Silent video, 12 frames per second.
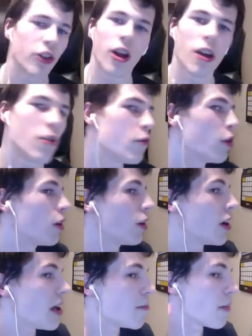So
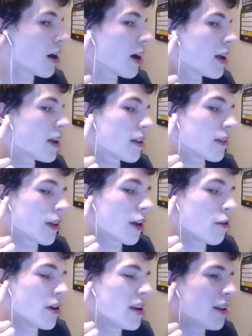
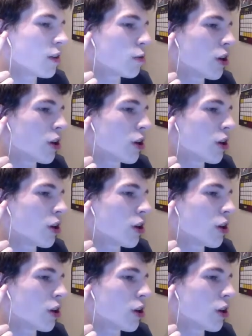in this